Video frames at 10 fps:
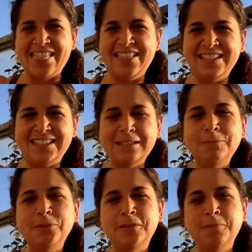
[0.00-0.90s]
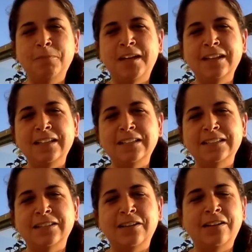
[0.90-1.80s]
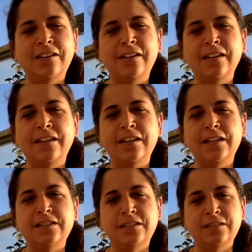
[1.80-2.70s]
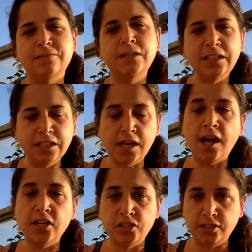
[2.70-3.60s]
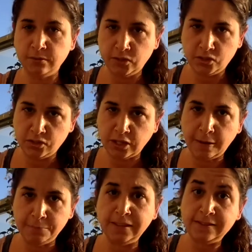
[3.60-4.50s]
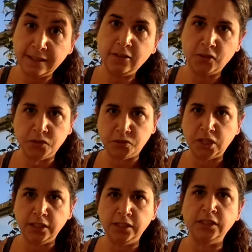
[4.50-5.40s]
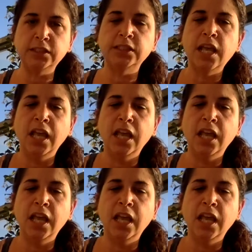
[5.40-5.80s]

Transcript: the symbol embodies, it's written in kanji, which is Japanese and also Chinese,